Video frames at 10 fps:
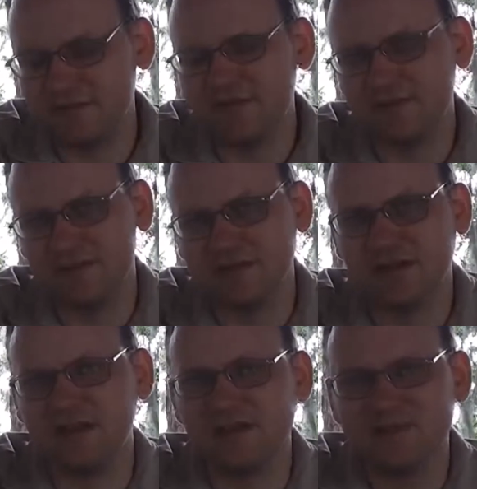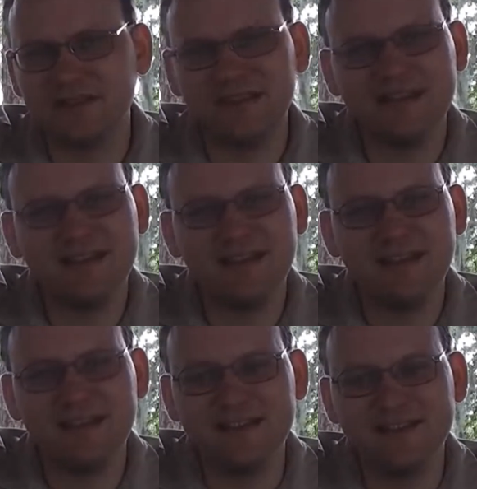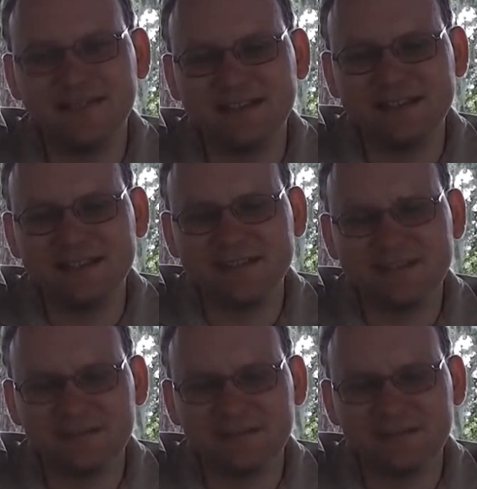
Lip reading: virtues, and laws. And the fact is